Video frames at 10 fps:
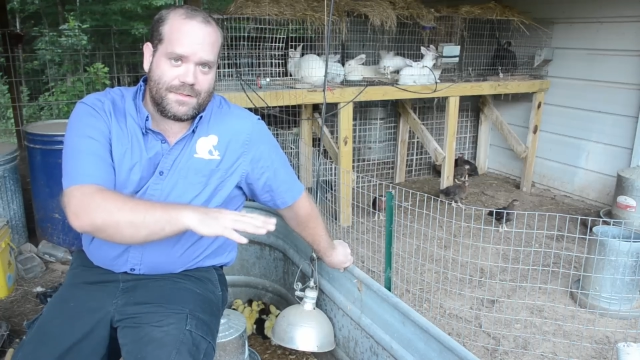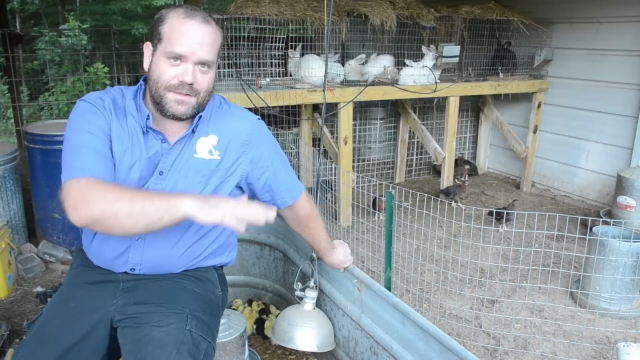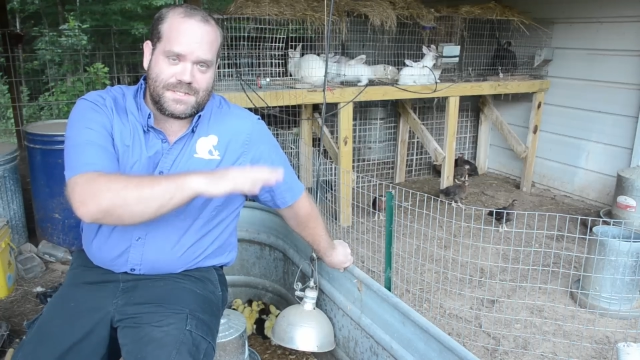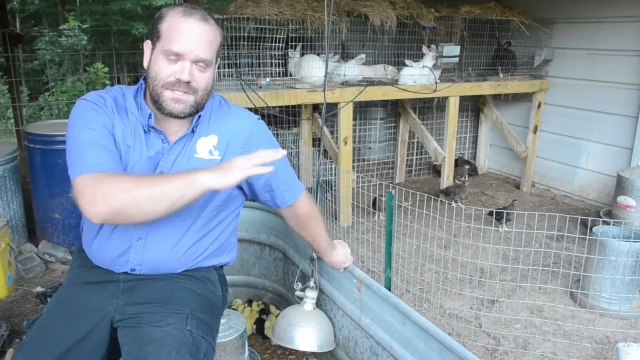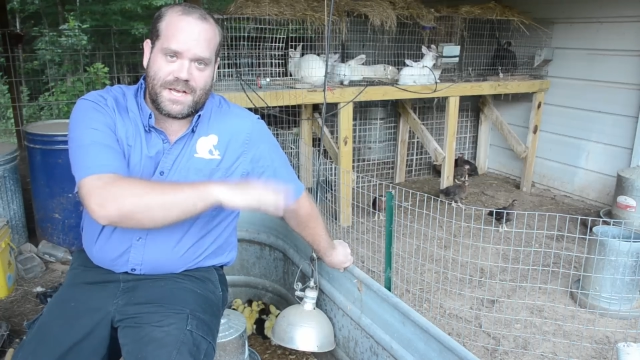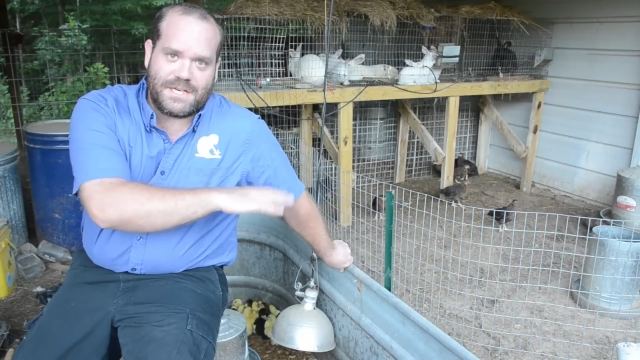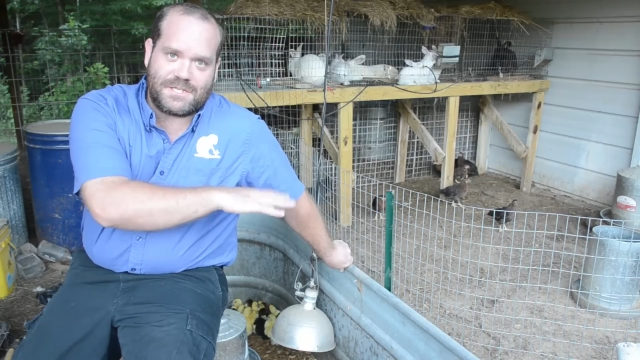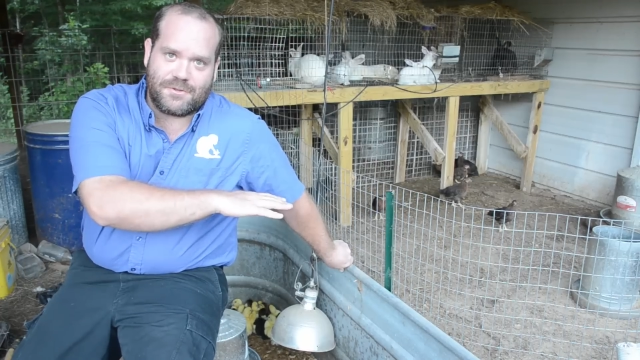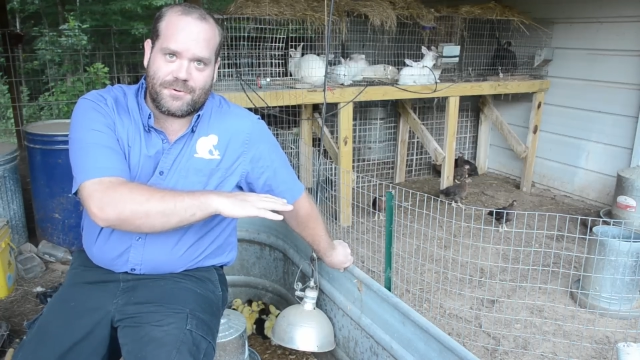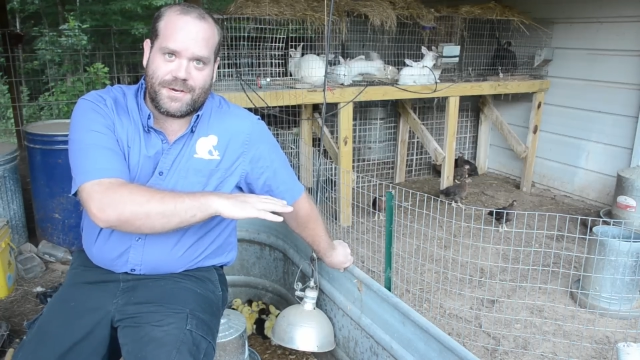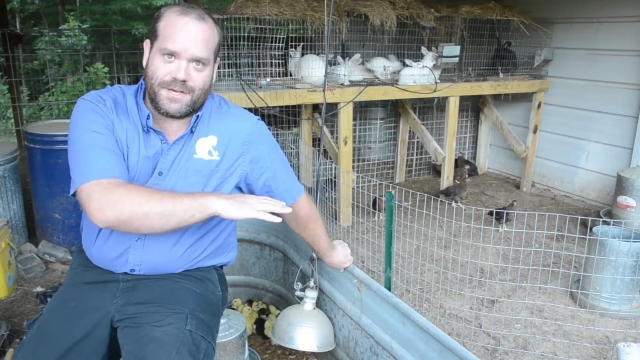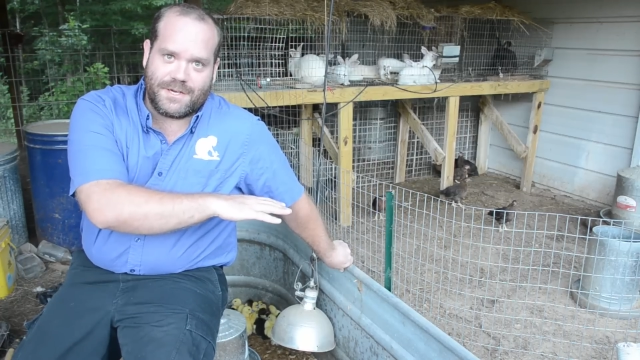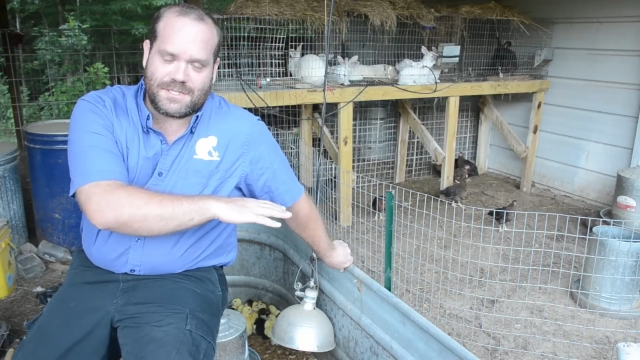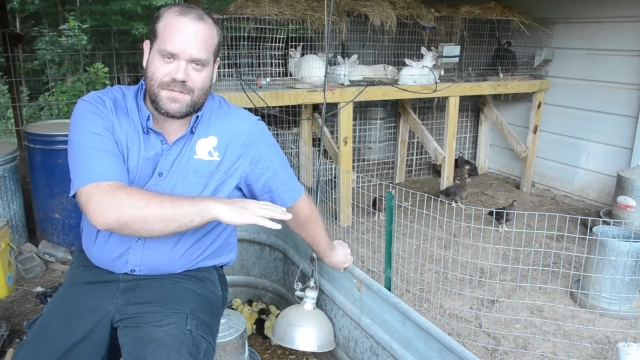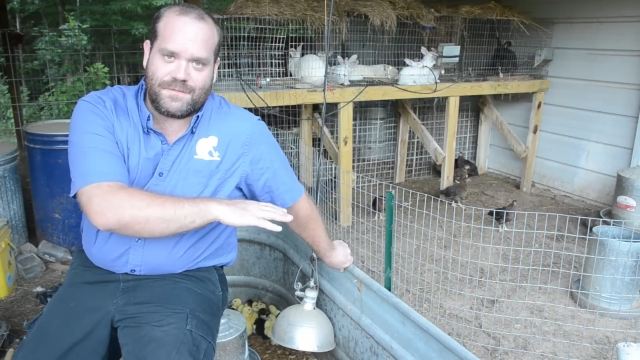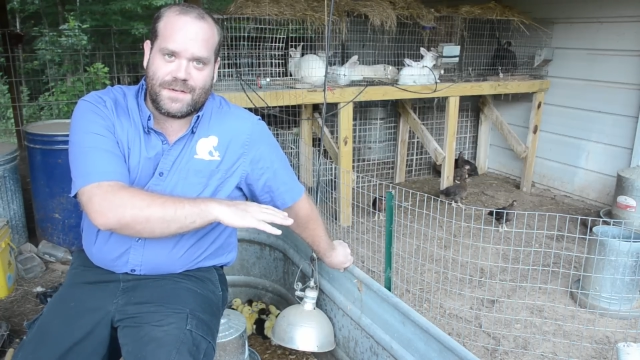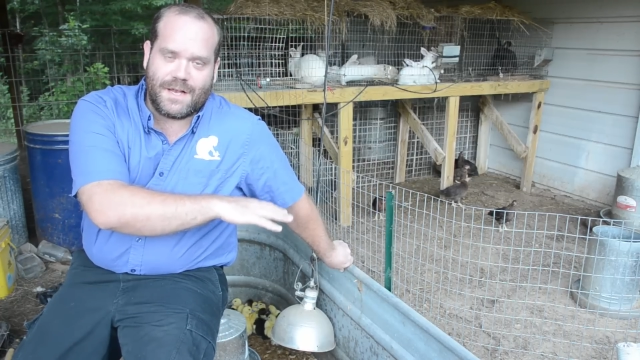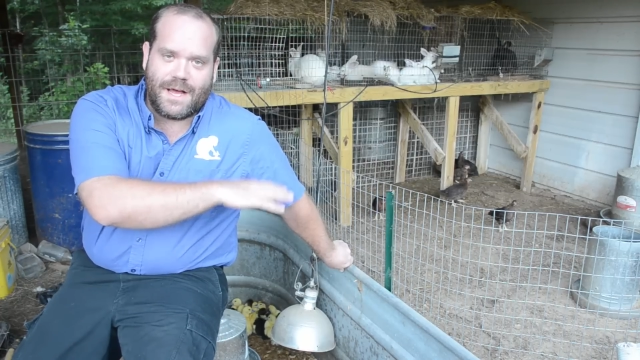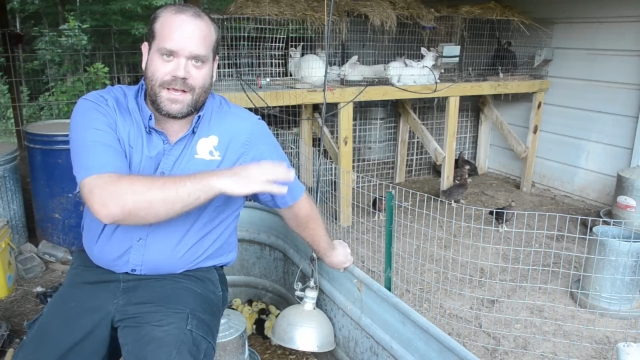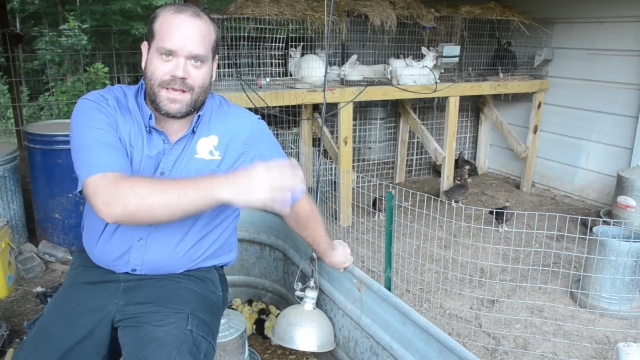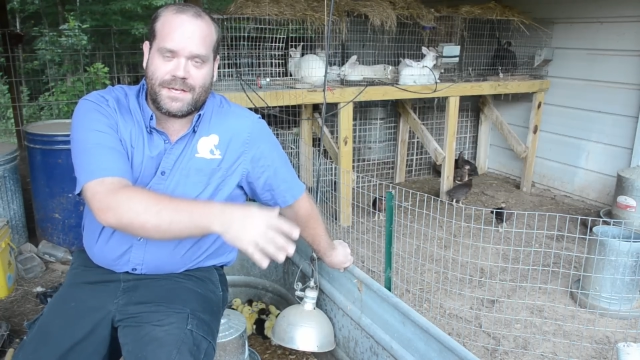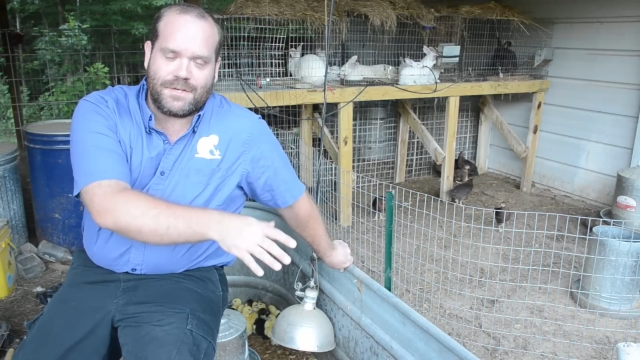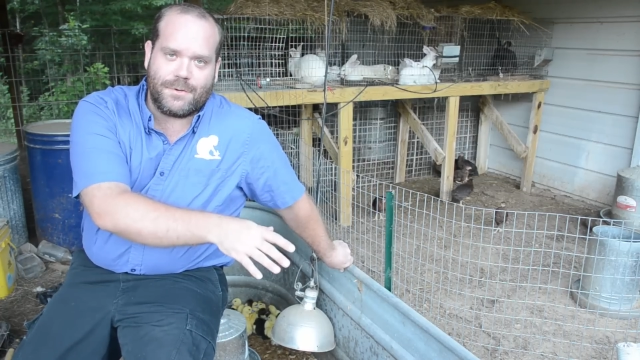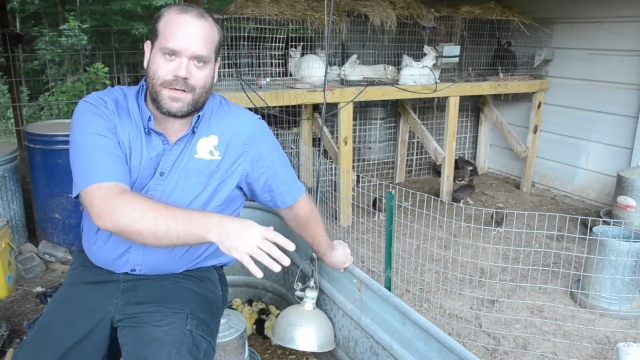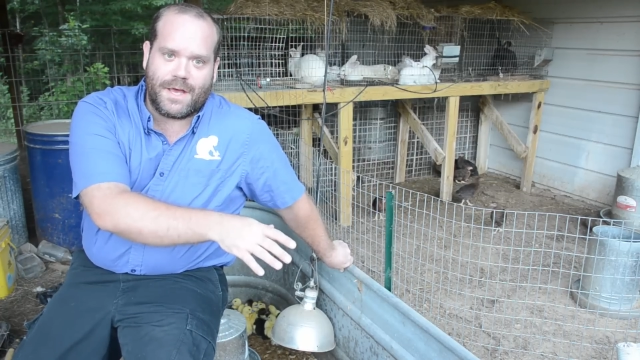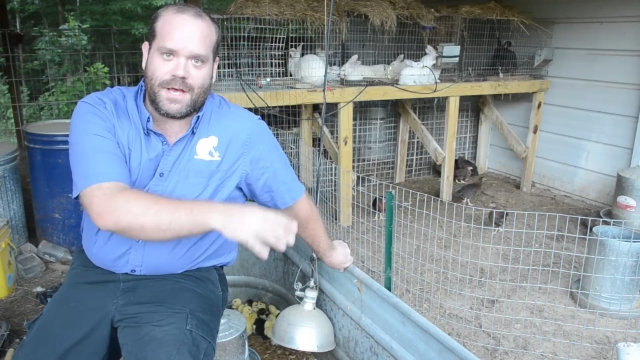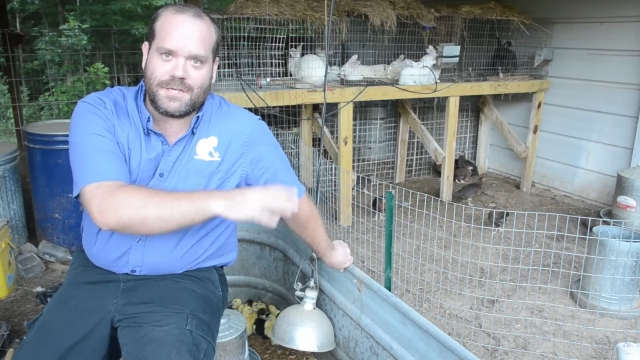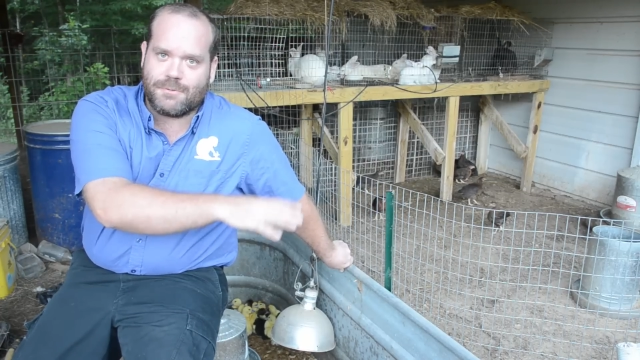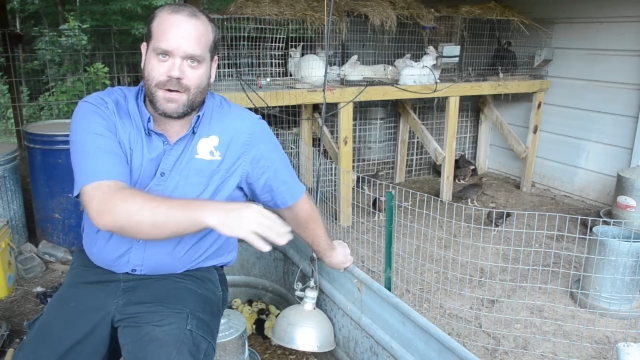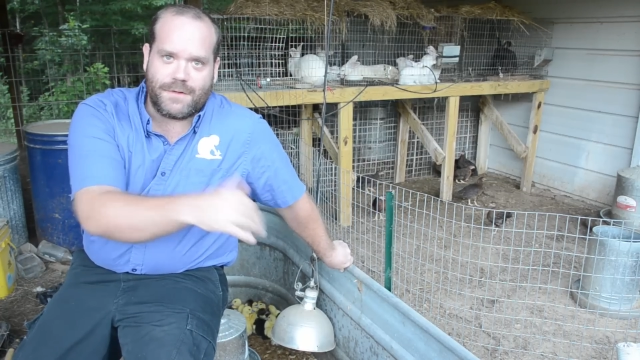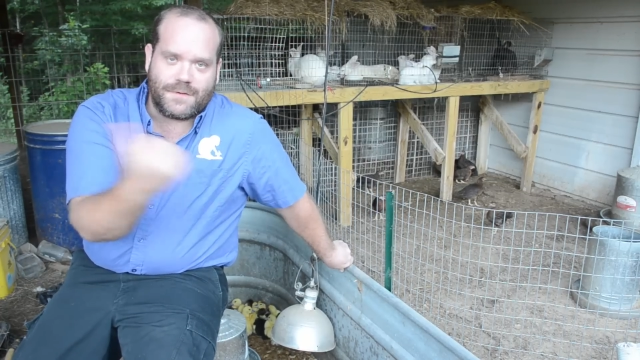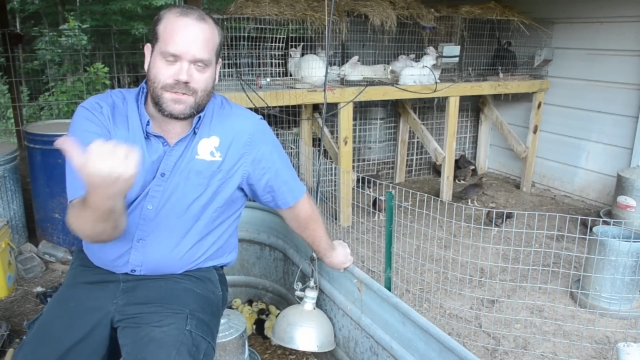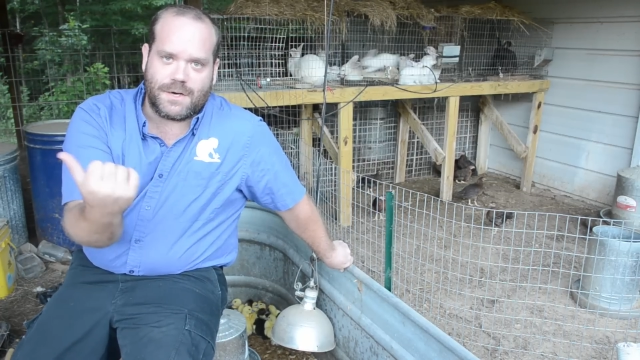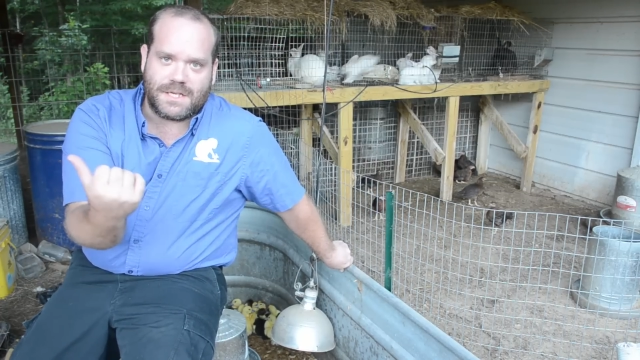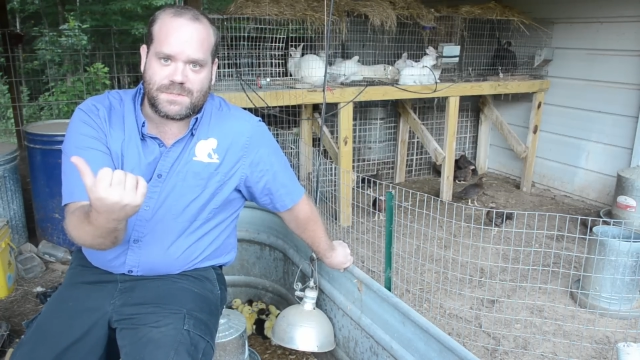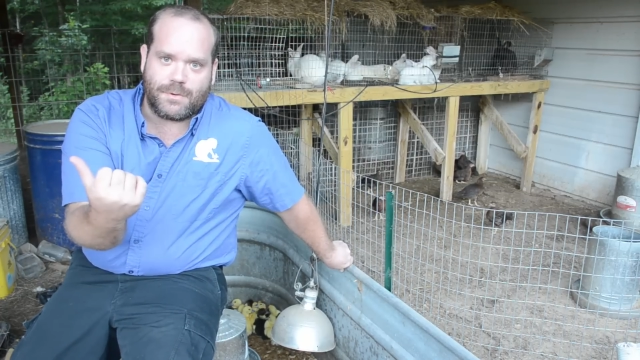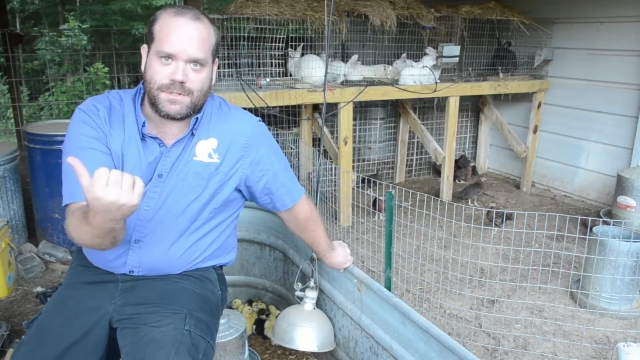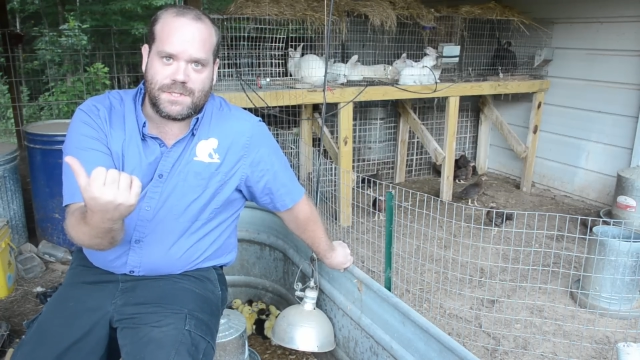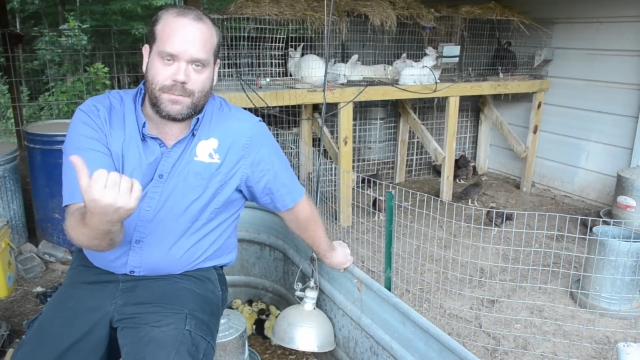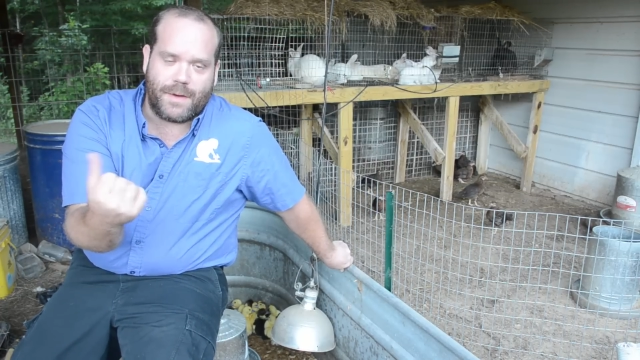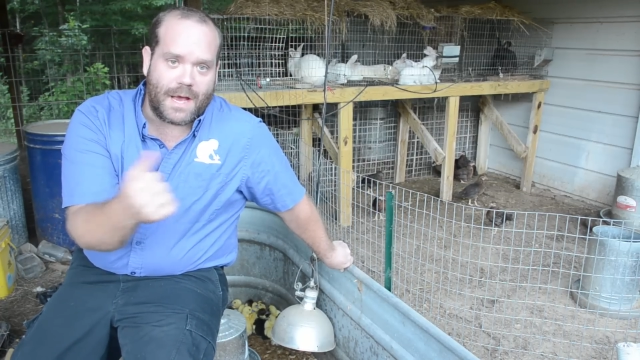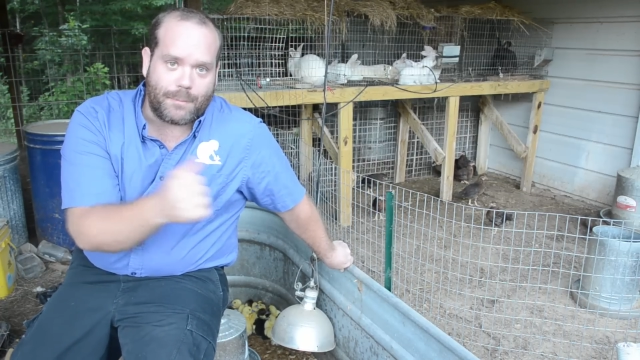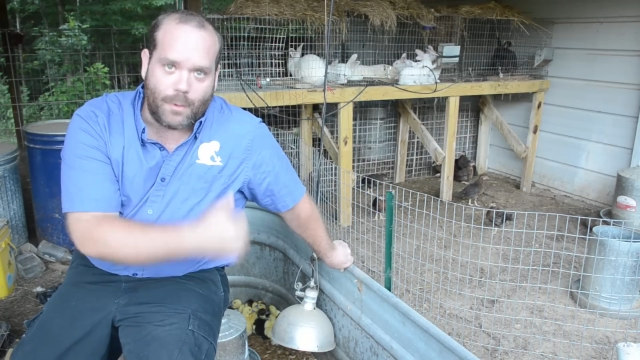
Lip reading: the stage 3 ducks, if you like, into a cage ready for transport to the back.